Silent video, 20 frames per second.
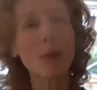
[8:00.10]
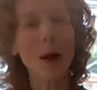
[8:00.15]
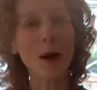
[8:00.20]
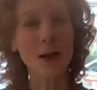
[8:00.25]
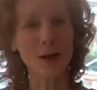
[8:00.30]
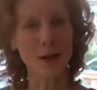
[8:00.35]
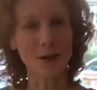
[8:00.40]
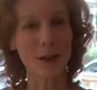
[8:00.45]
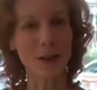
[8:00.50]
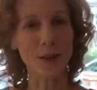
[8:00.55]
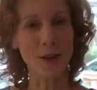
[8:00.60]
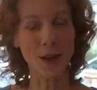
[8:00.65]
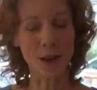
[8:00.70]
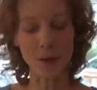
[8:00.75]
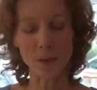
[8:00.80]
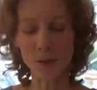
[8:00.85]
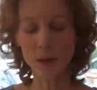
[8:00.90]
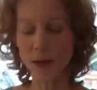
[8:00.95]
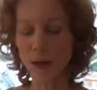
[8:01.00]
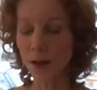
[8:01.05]
bite
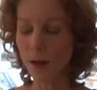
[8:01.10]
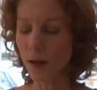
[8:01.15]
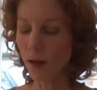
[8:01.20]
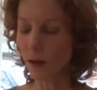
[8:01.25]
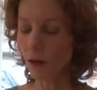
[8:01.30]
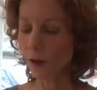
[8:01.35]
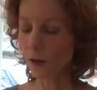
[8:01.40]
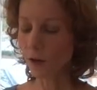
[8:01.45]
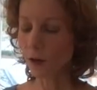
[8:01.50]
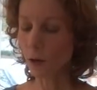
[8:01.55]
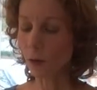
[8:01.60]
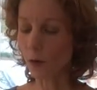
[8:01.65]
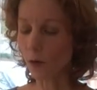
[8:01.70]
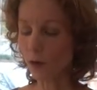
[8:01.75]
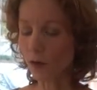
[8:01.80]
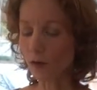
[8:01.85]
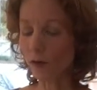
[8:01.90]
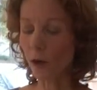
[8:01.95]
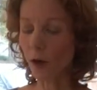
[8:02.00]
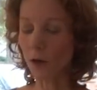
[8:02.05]
there. So we're
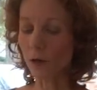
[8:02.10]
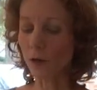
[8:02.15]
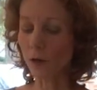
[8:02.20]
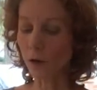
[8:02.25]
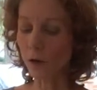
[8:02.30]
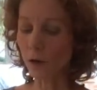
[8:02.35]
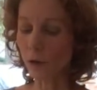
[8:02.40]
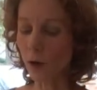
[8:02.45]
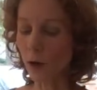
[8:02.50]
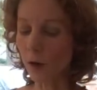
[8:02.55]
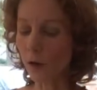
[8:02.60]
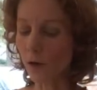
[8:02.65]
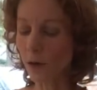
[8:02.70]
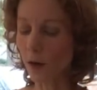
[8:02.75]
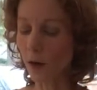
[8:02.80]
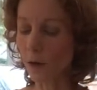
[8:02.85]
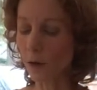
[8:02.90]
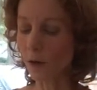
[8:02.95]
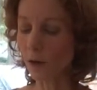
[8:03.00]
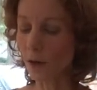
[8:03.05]
just going to throw
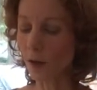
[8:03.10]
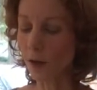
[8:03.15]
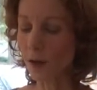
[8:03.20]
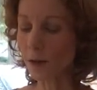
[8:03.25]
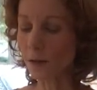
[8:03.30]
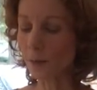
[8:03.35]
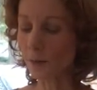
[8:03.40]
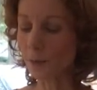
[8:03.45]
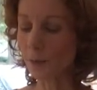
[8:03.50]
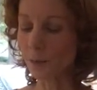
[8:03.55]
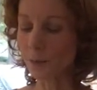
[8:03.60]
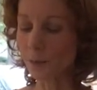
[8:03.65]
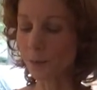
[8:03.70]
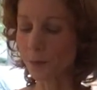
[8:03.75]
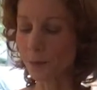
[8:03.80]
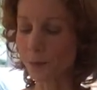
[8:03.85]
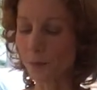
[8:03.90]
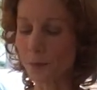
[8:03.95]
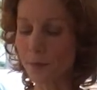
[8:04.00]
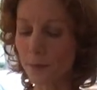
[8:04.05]
those in.
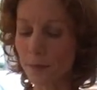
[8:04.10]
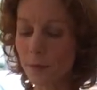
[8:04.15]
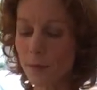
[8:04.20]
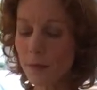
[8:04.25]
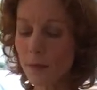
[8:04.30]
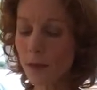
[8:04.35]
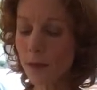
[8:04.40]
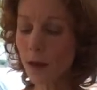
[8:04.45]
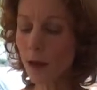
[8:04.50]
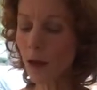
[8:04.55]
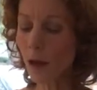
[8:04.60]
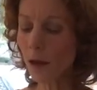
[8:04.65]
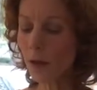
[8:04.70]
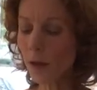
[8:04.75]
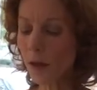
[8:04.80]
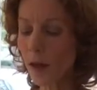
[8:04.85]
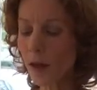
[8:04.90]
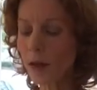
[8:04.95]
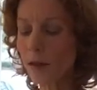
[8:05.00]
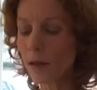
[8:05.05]

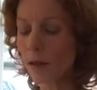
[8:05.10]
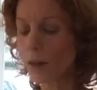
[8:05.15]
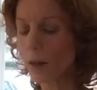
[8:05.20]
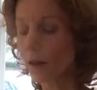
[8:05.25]
And then